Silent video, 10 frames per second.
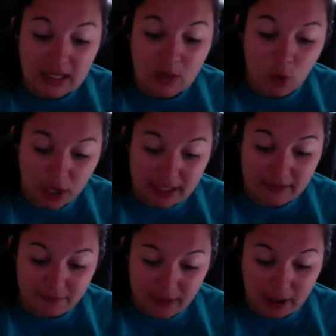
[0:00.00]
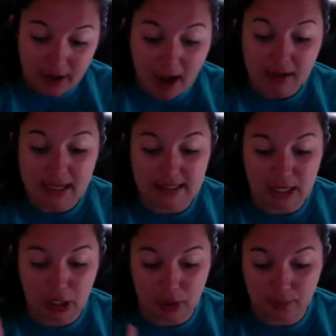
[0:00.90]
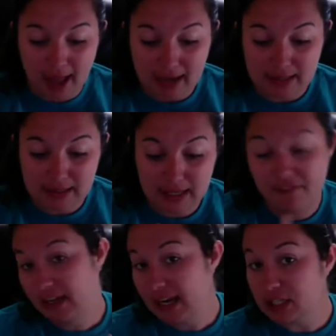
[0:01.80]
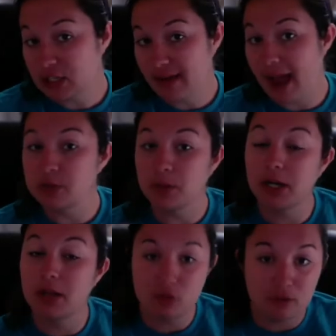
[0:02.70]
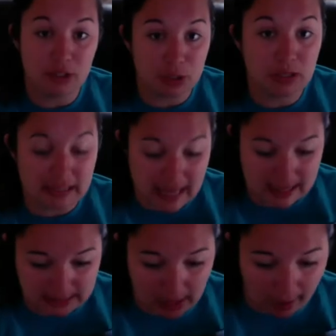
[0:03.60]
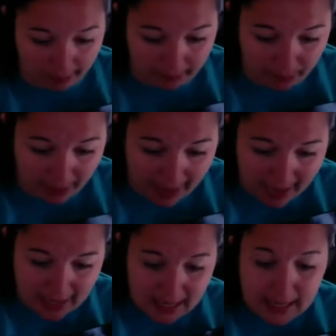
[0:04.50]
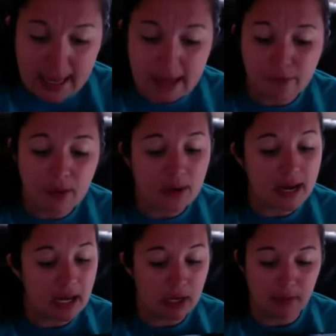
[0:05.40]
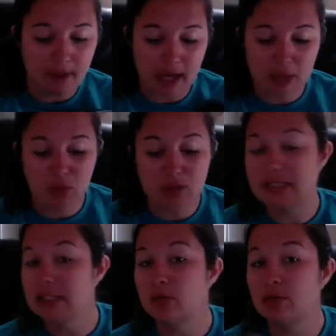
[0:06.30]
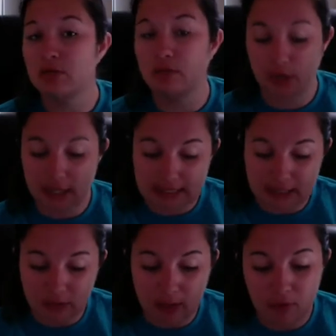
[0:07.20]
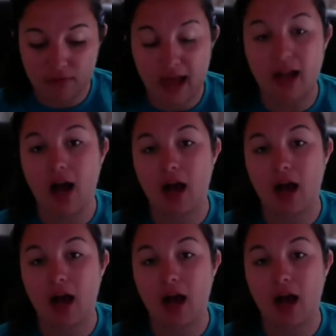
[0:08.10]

we're going to figure out, is it correct? If it is correct, we're going to move it to the yes column, okay? If we were incorrect, we're going to still then move that